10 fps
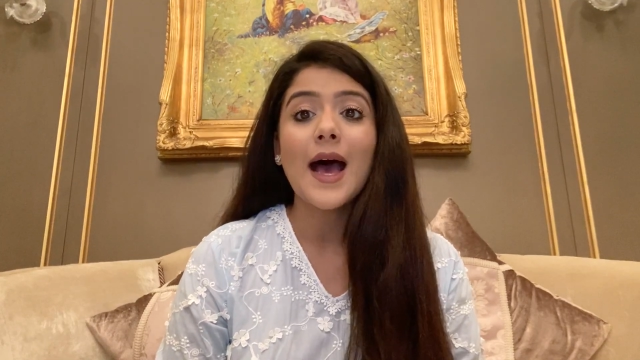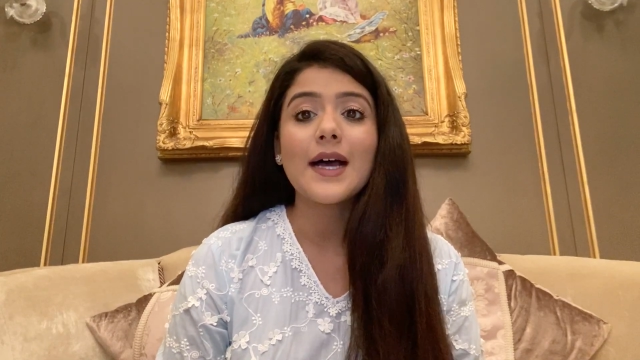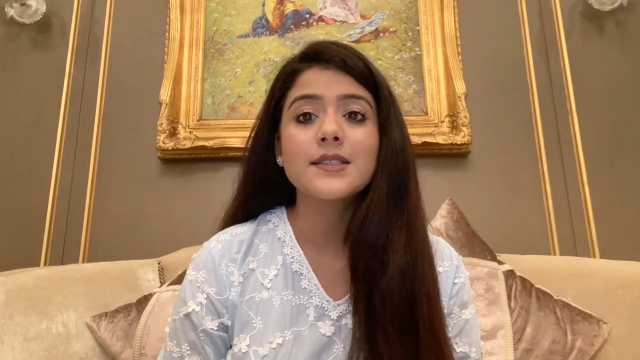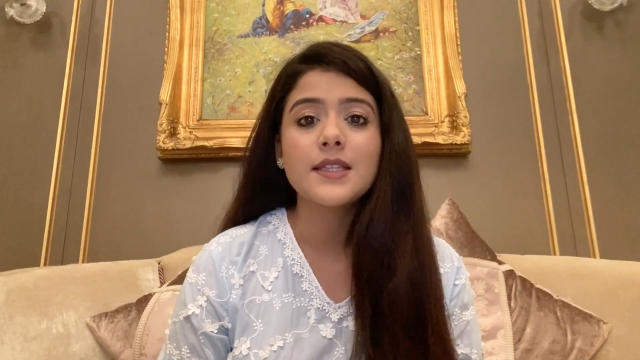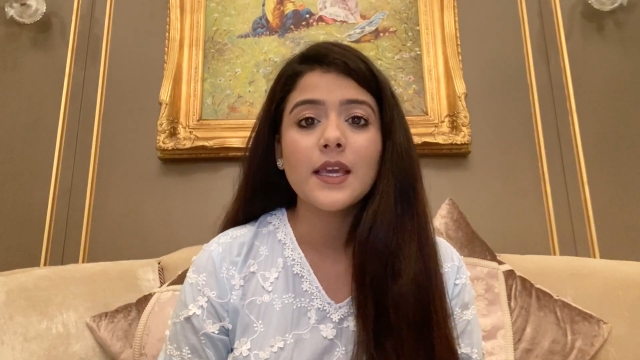
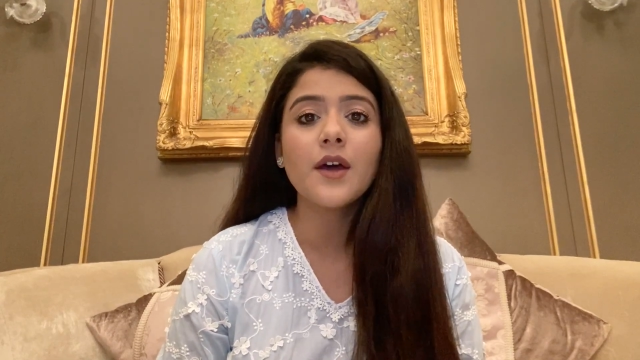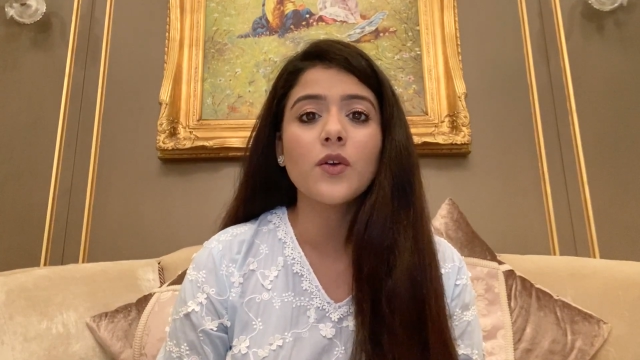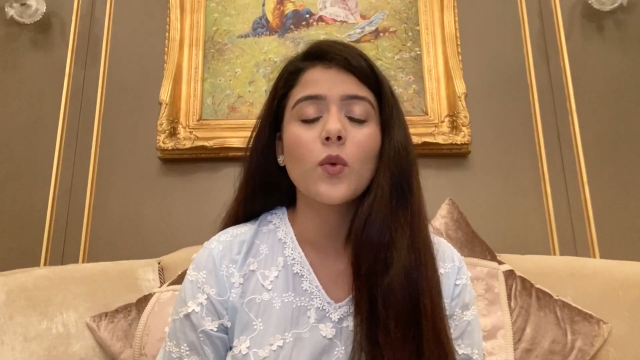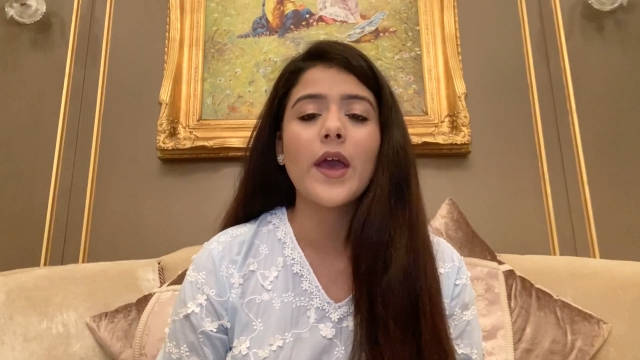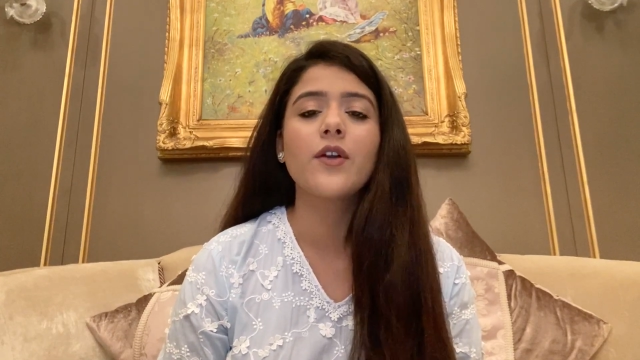as they are
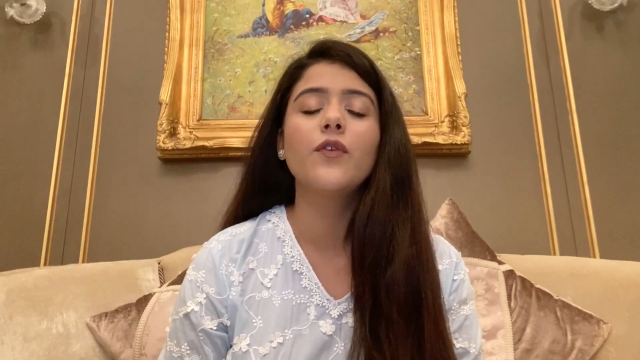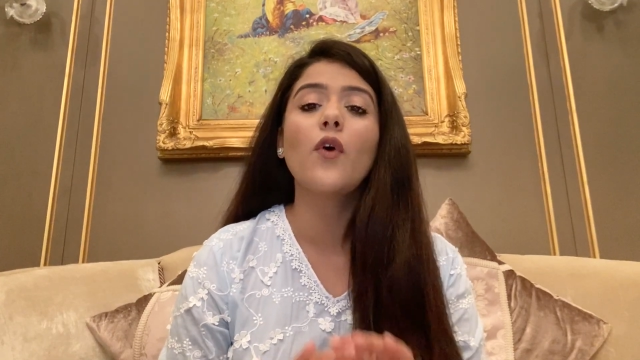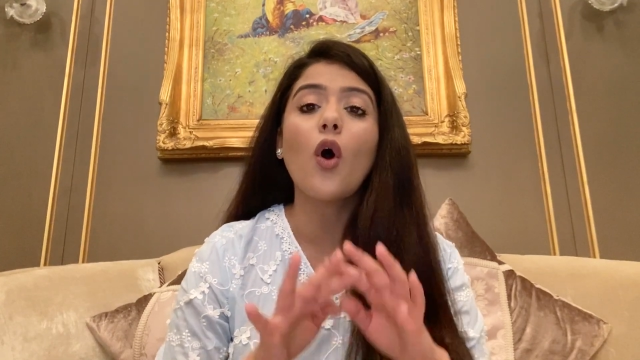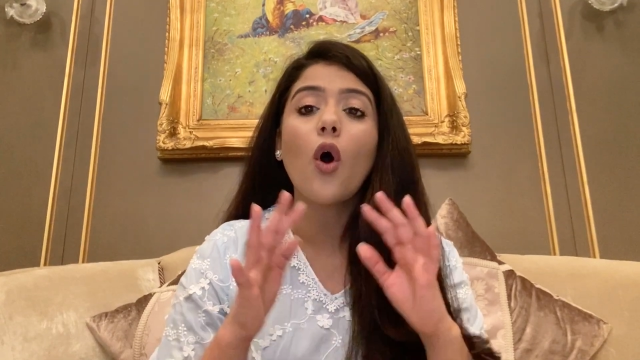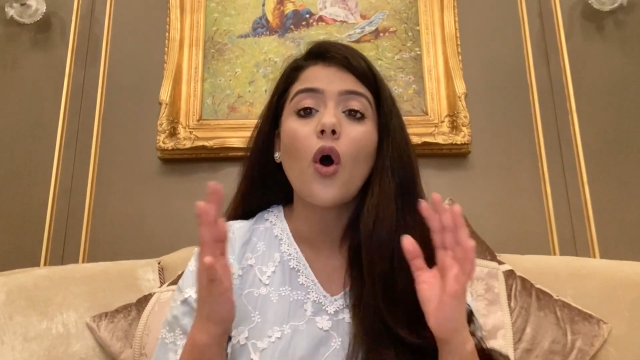aware of
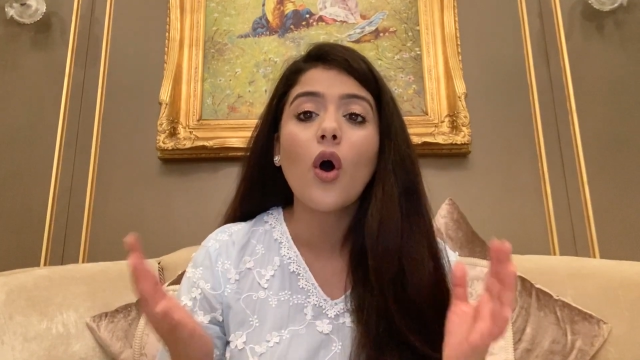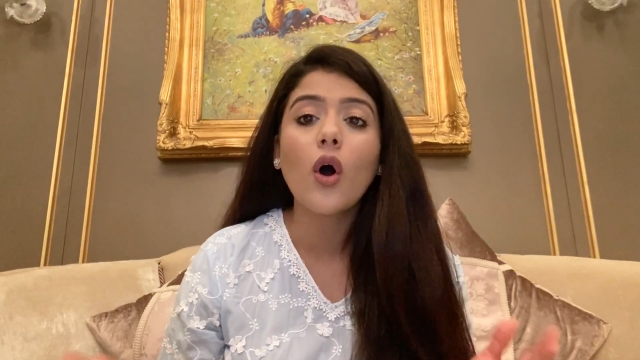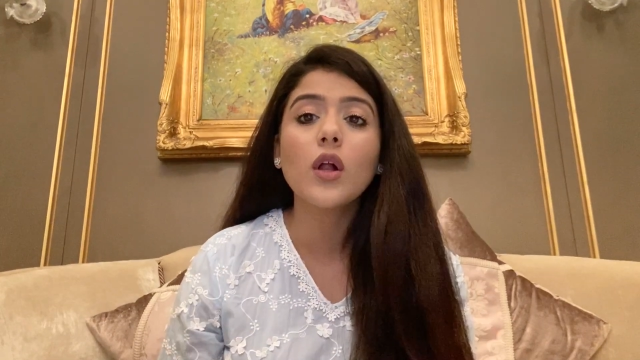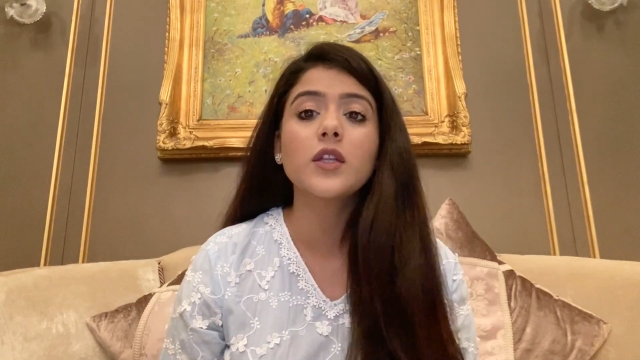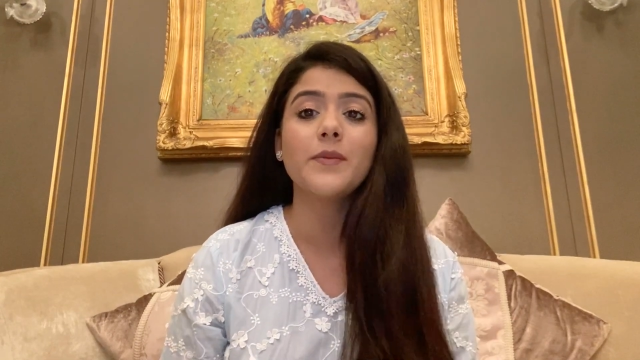
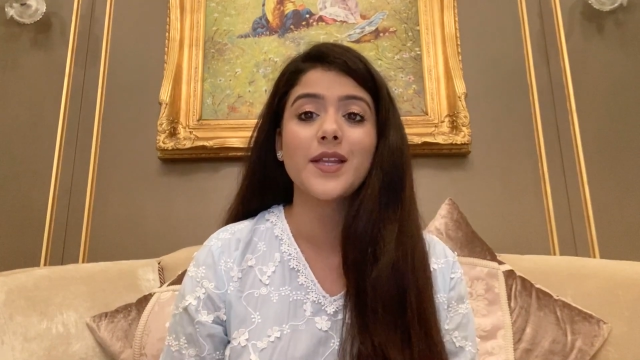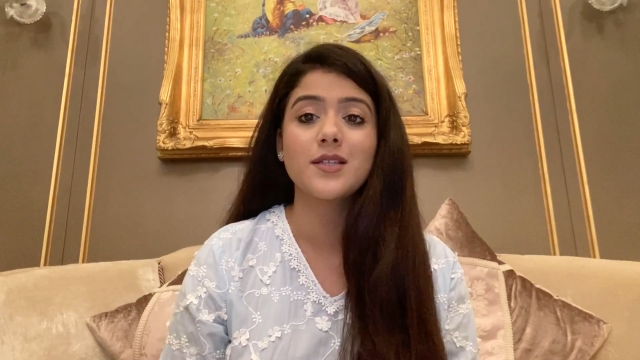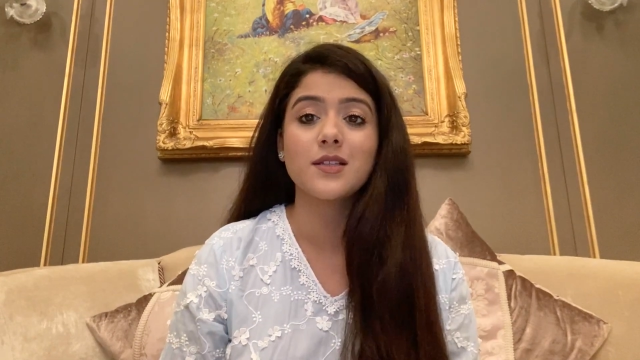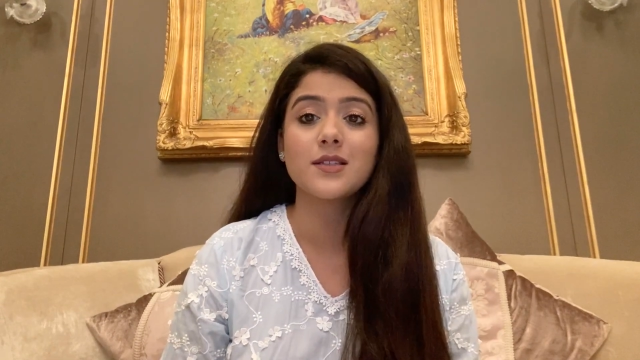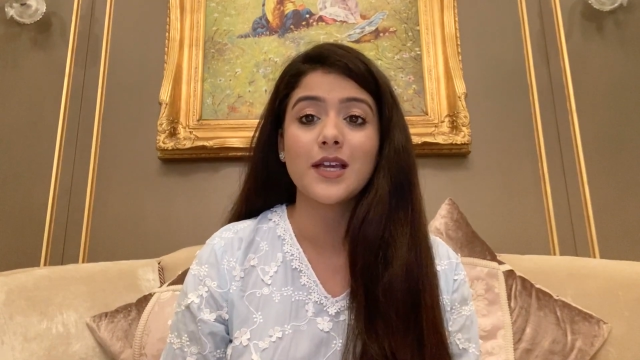all the medicines